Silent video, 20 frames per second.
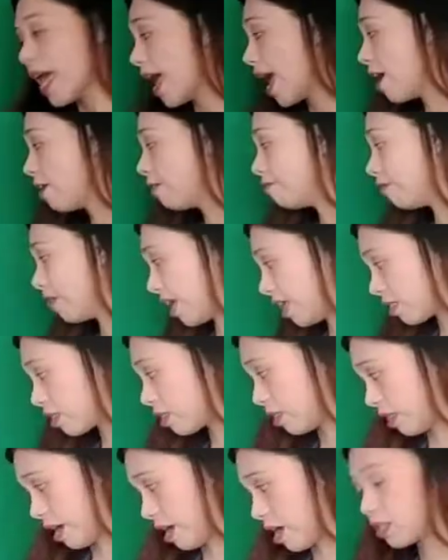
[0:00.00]
And
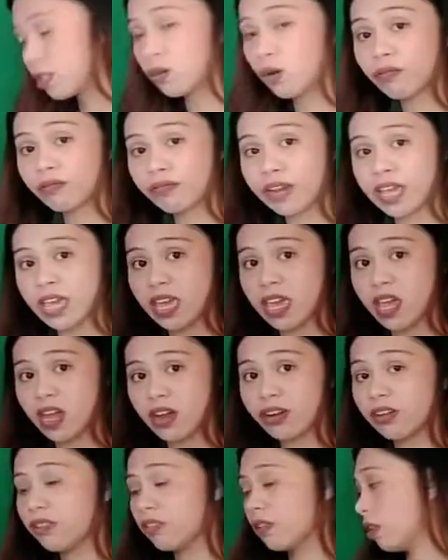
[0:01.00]
in this over
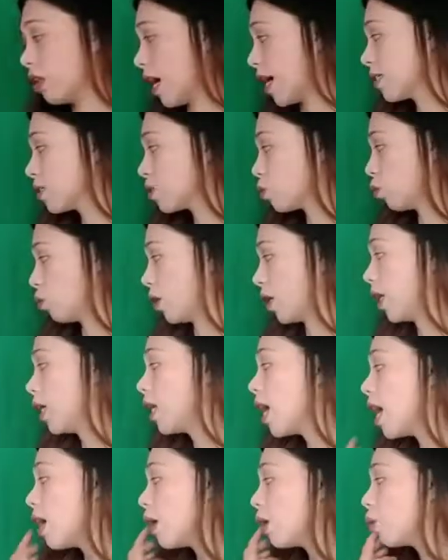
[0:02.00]
here, the last one,